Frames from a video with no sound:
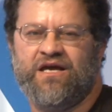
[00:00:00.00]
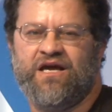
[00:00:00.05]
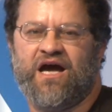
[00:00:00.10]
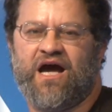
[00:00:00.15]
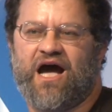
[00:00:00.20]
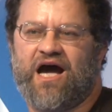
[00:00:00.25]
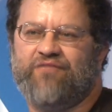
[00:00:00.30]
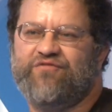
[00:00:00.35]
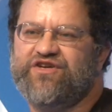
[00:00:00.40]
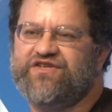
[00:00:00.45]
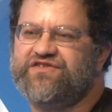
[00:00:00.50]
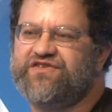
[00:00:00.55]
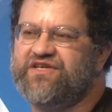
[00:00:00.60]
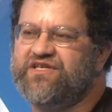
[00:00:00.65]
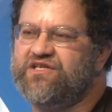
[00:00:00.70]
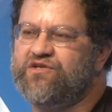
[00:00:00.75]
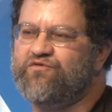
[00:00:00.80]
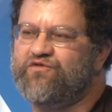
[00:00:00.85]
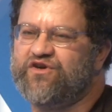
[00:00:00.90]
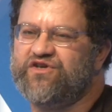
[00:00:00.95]
Obviously,
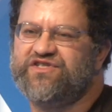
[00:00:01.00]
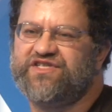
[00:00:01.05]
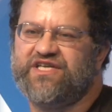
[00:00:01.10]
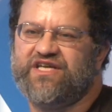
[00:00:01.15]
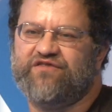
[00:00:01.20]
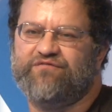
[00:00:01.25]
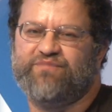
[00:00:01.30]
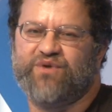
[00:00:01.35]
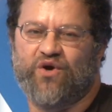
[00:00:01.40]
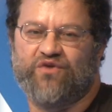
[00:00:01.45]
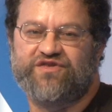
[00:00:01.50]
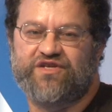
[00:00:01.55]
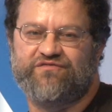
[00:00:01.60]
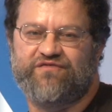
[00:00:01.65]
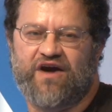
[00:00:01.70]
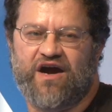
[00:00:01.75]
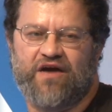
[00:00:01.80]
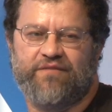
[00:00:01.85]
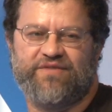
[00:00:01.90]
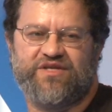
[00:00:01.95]
the diversity of built
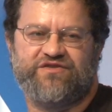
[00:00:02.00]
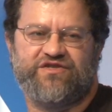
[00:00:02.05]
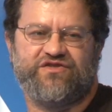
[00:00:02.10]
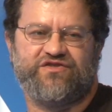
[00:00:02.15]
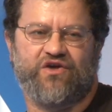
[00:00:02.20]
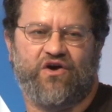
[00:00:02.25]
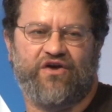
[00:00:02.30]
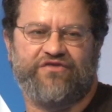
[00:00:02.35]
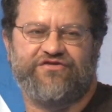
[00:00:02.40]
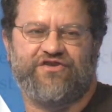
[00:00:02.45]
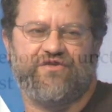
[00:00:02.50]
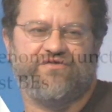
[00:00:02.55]
environments is also